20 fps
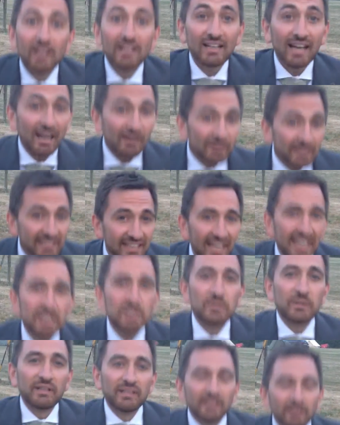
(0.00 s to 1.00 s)
Claret
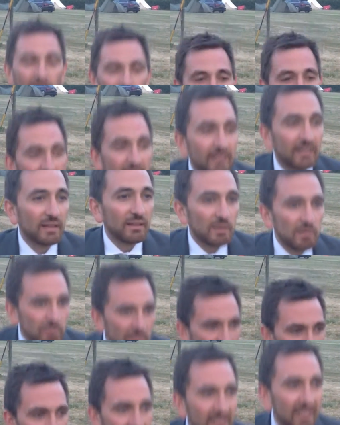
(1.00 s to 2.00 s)
Catering have been the
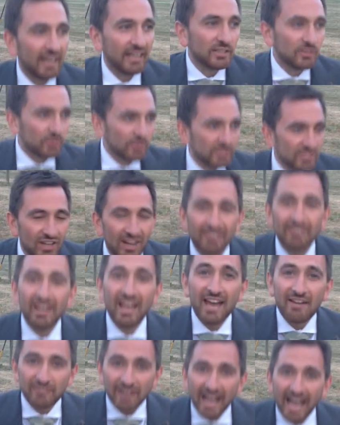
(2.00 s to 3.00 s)
best caterers
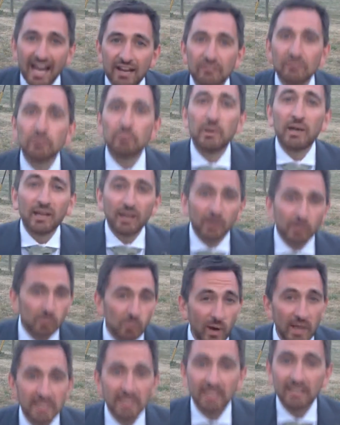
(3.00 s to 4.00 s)
I've ever had for my
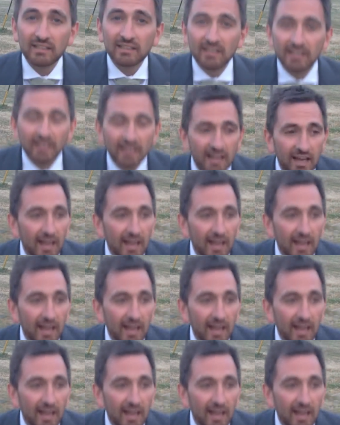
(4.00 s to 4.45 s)
own wedding.